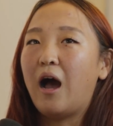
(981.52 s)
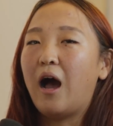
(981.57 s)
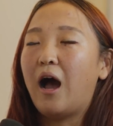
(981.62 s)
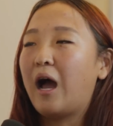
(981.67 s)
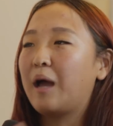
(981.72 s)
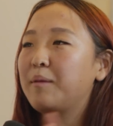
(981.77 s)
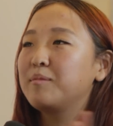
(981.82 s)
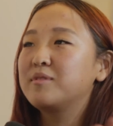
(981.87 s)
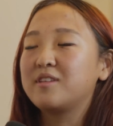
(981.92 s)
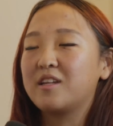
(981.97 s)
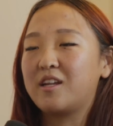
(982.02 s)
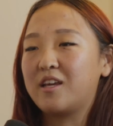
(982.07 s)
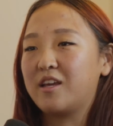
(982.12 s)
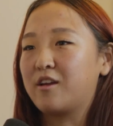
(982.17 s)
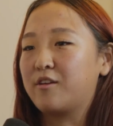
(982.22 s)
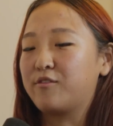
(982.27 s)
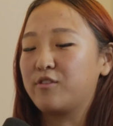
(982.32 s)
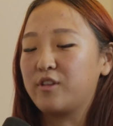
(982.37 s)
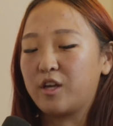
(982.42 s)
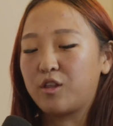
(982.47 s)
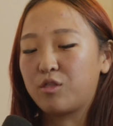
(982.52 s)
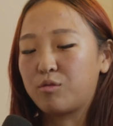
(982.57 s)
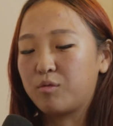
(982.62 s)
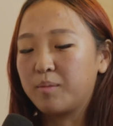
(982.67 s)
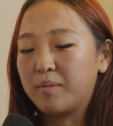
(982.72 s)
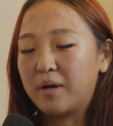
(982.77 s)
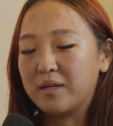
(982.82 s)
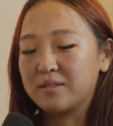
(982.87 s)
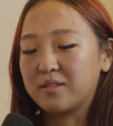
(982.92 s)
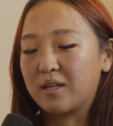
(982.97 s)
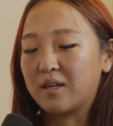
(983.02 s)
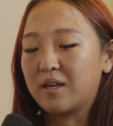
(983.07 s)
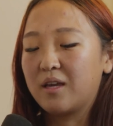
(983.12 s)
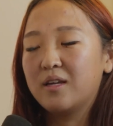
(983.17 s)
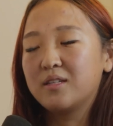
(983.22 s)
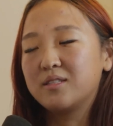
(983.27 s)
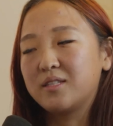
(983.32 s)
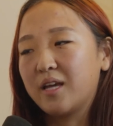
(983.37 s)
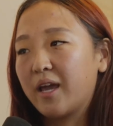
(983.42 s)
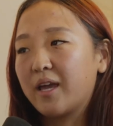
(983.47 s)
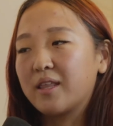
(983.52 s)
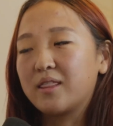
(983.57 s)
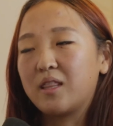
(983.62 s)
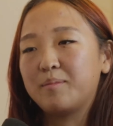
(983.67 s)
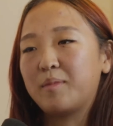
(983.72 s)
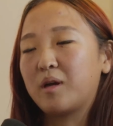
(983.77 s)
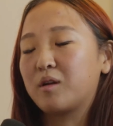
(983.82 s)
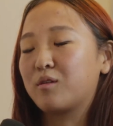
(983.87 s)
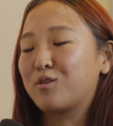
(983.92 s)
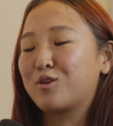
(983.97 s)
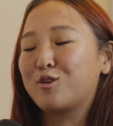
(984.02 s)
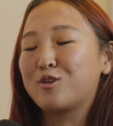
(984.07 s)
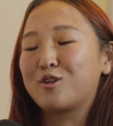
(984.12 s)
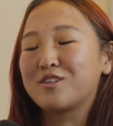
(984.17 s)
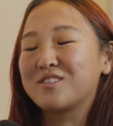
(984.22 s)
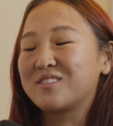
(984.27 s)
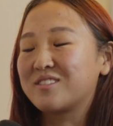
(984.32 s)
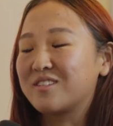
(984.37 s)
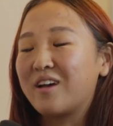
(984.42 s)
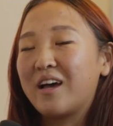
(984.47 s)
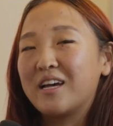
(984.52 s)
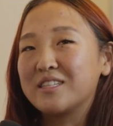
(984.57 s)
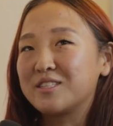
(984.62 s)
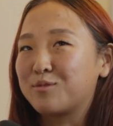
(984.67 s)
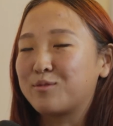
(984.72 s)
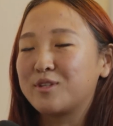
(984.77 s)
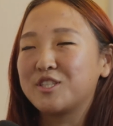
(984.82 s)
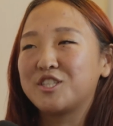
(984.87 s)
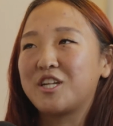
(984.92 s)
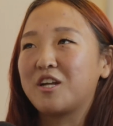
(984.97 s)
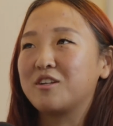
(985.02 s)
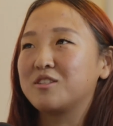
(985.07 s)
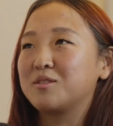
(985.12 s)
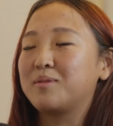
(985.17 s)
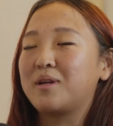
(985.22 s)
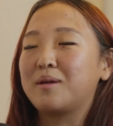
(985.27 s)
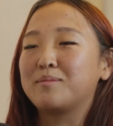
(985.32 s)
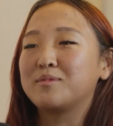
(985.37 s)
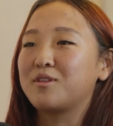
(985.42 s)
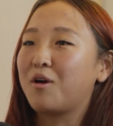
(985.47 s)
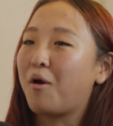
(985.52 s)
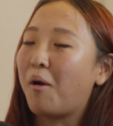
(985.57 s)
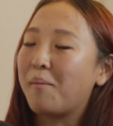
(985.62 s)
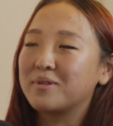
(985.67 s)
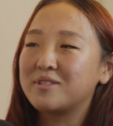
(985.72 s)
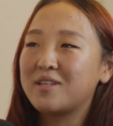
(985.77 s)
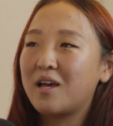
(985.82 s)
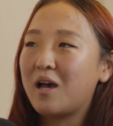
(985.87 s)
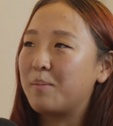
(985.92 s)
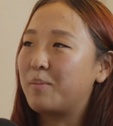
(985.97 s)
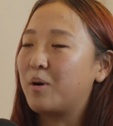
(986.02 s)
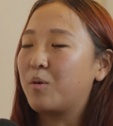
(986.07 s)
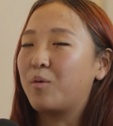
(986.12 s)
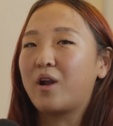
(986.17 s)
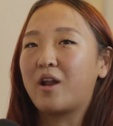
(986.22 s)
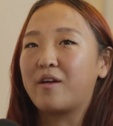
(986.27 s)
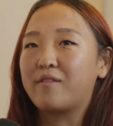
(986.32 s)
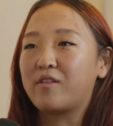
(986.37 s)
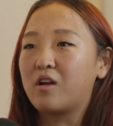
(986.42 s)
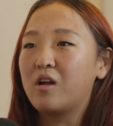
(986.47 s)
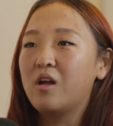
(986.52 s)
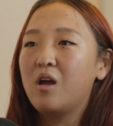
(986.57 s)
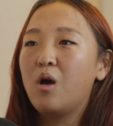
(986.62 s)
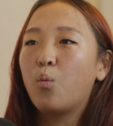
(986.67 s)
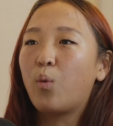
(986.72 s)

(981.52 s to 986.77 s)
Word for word: I'm sitting here for like three months, like, dang, the Meta recruiter still hasn't reached out to me. I'm so upset, but whatever.